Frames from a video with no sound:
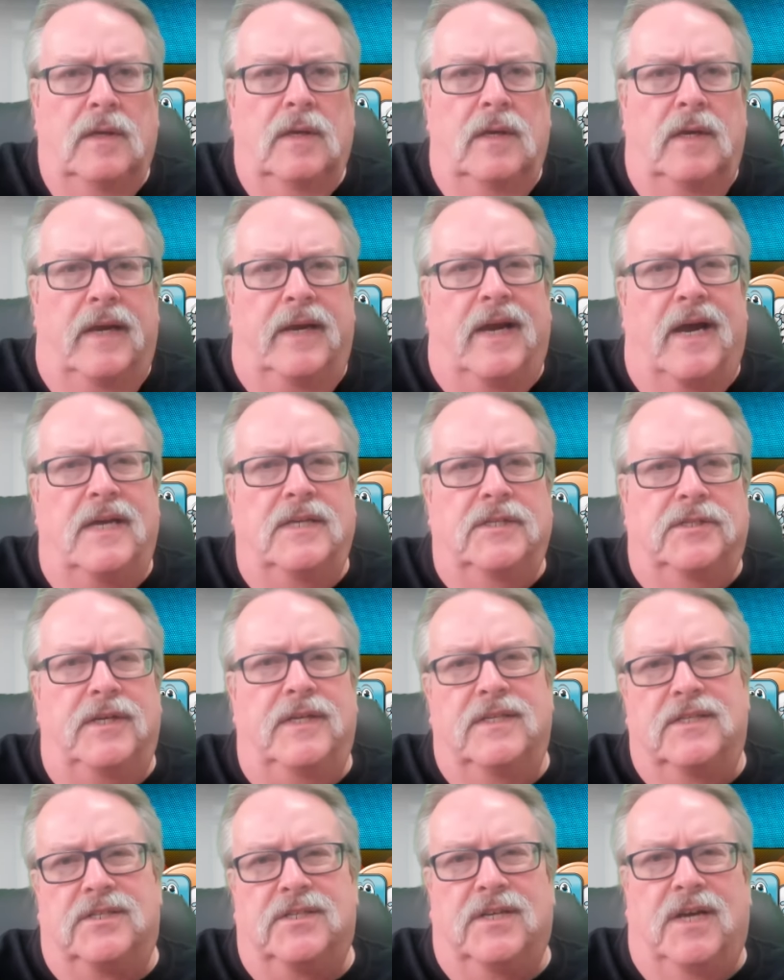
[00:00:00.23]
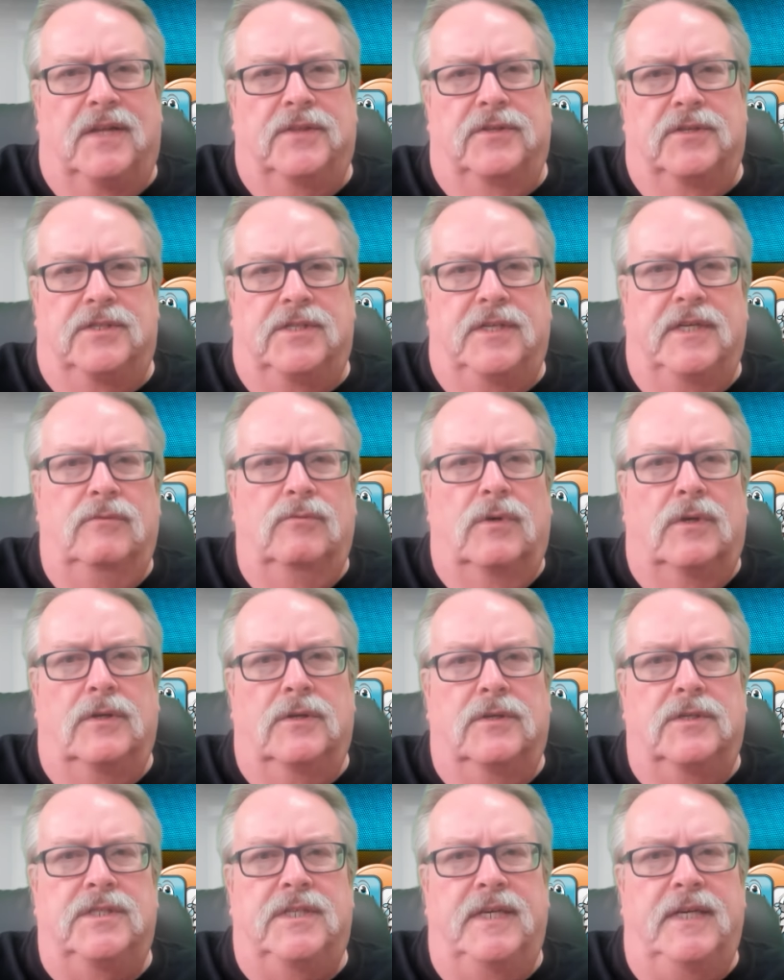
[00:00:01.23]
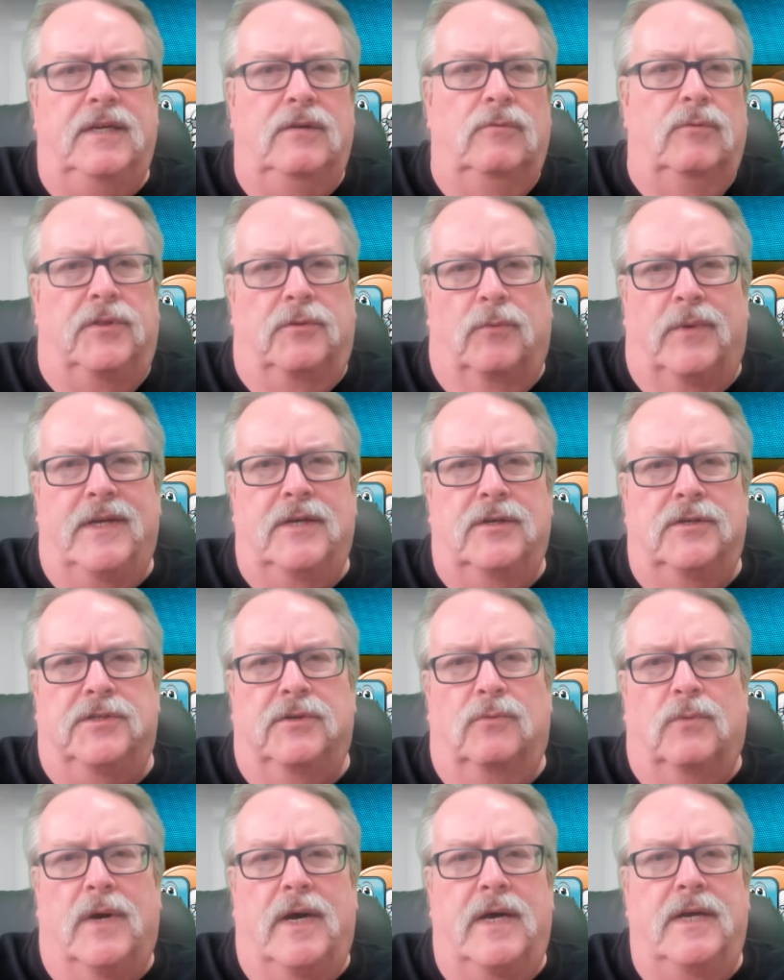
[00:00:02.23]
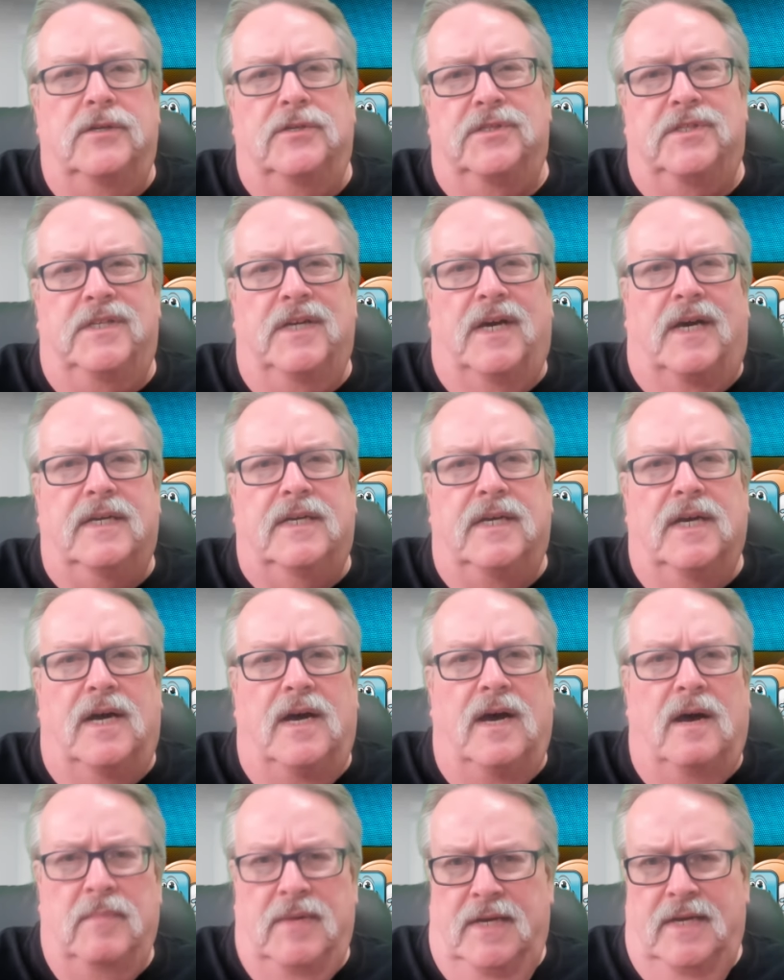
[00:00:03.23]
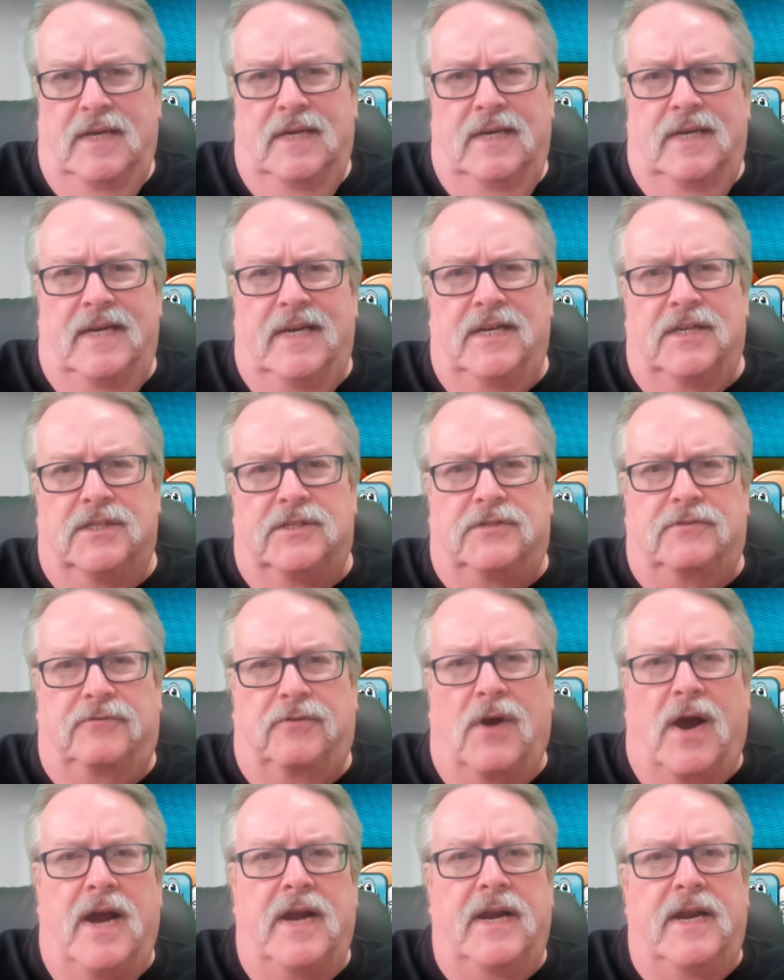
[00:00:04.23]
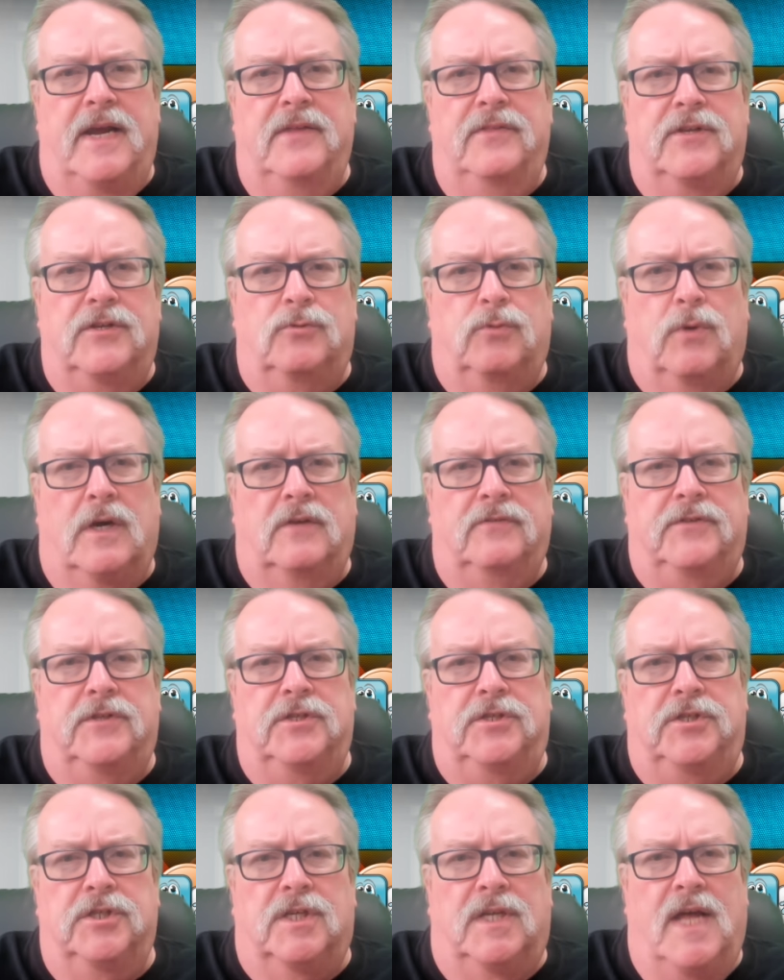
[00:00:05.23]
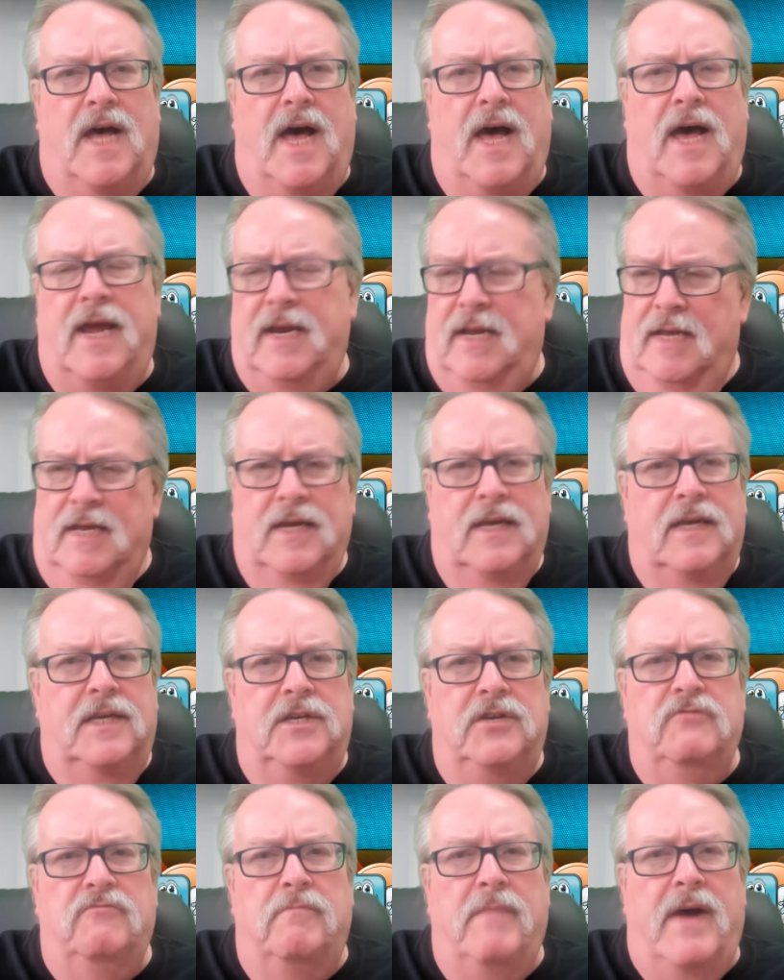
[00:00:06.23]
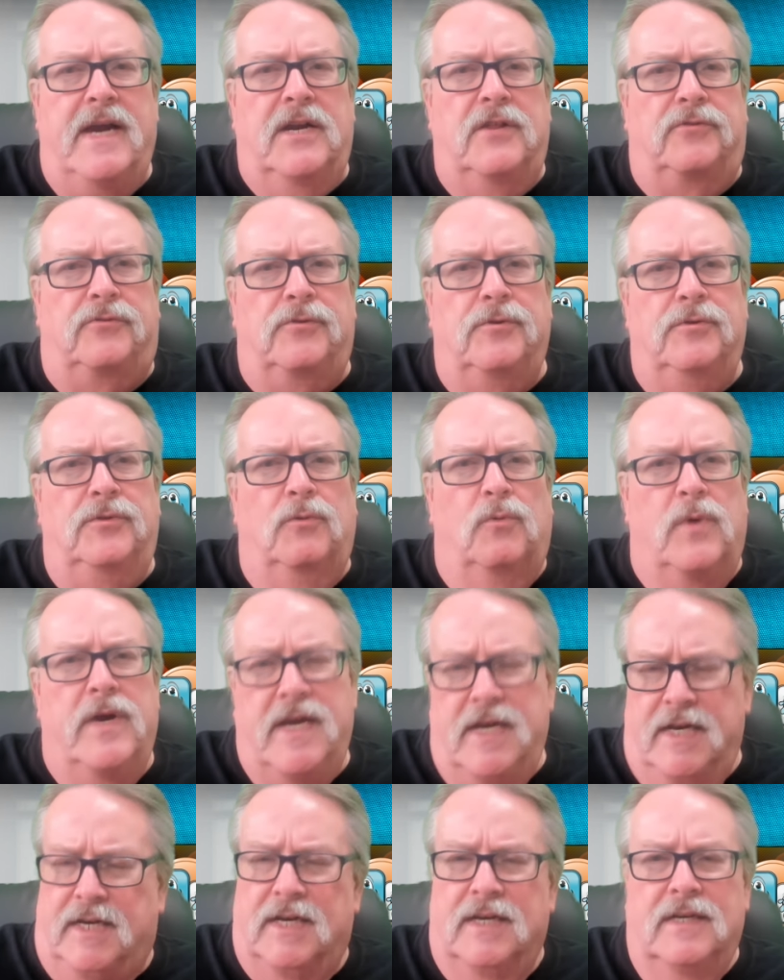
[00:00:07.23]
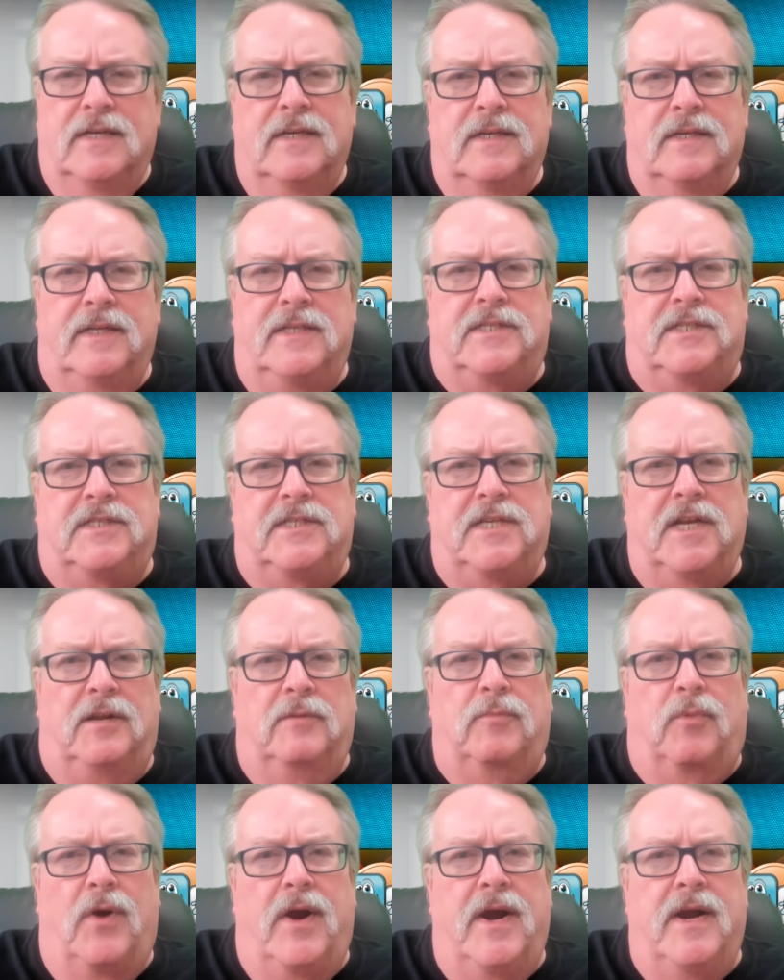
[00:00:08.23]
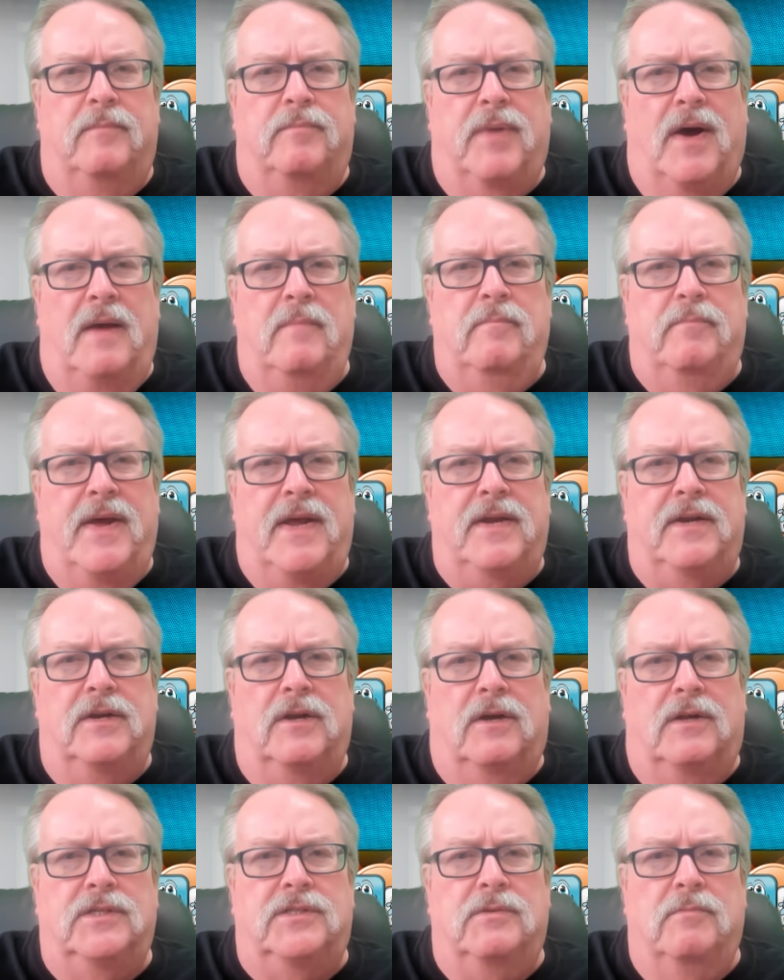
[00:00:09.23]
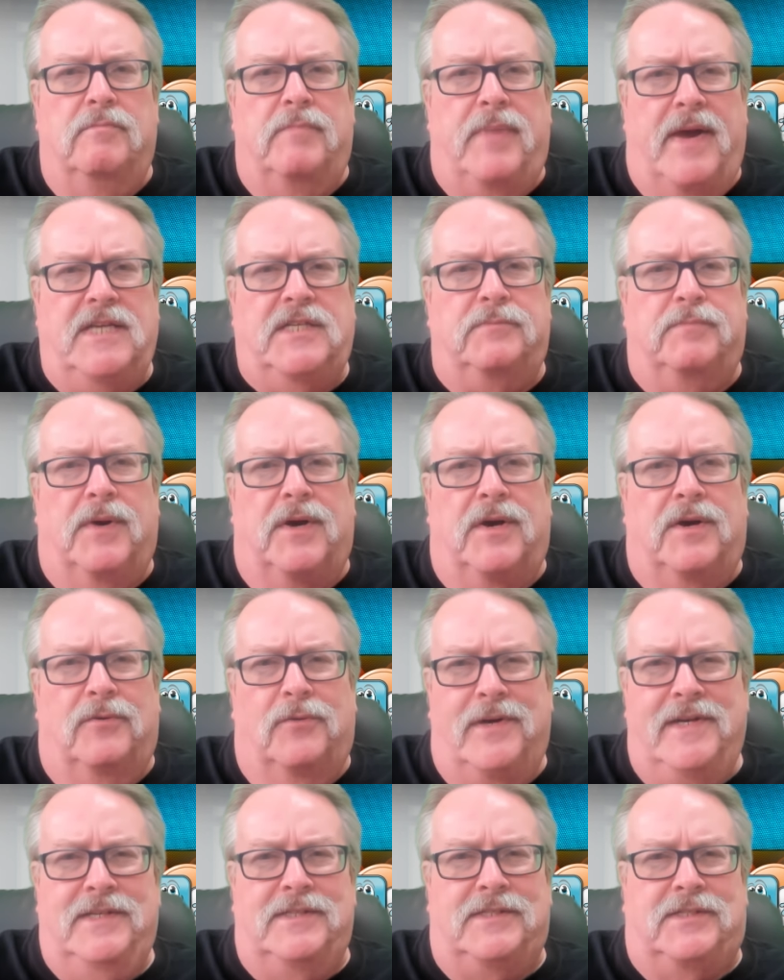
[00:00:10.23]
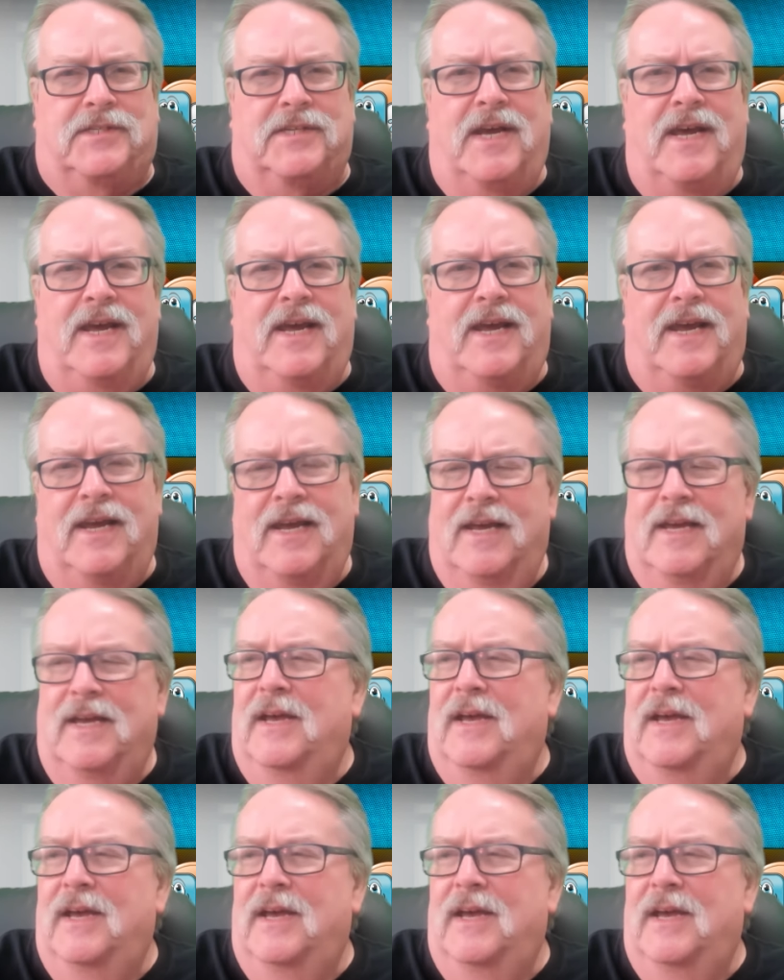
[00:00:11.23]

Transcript: Hey guys, it is Scott the Steamroller Steen with winnersandwiners.com. It is Friday, the 12th of July. You've made it through the week. Let's celebrate by betting on some baseball. What do you say?